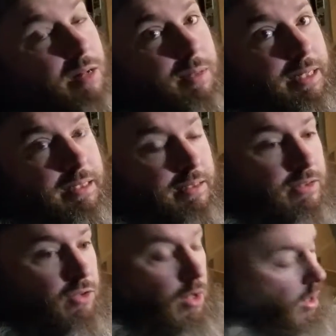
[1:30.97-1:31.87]
or a paint
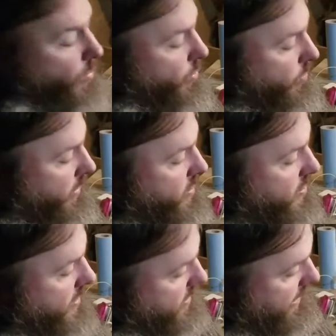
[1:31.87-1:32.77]
job like this
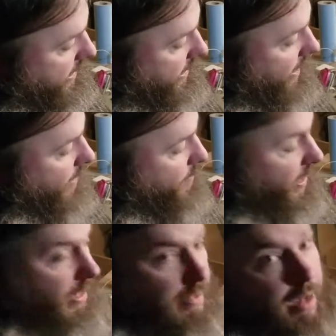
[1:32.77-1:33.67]
will really start to
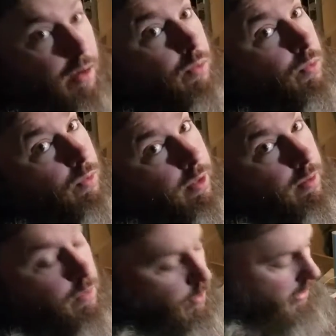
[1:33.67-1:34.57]
get a lot of paint
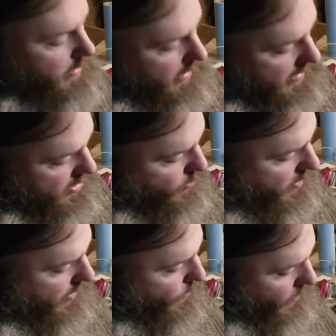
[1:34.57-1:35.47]
out real
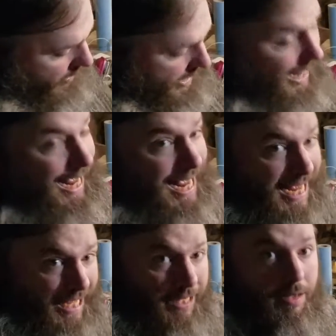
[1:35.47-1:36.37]
quickly, and that's what I
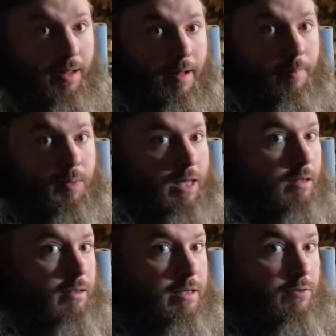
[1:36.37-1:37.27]
want.
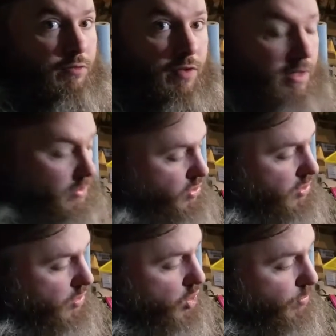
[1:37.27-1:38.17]
And it'll
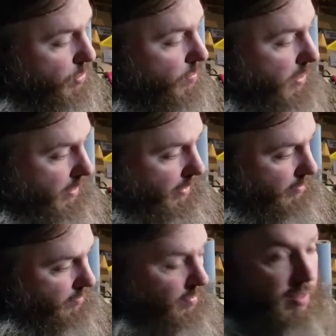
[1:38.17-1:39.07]
leave the finish
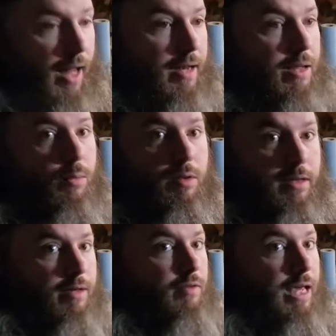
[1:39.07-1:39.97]
smooth enough
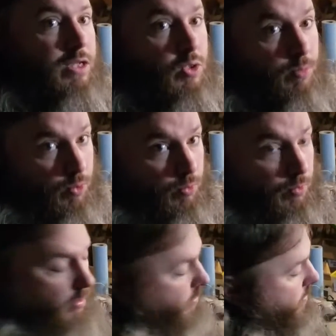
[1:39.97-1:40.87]
that it will leave
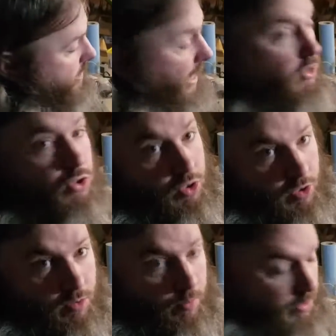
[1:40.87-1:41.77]
a smooth
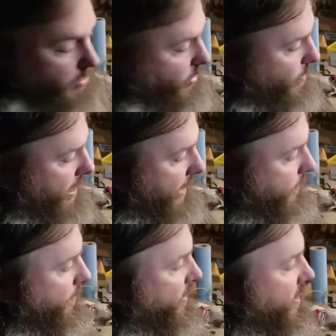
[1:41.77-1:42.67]
texture
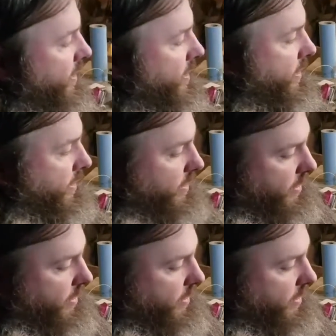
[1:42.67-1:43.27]
when you go back.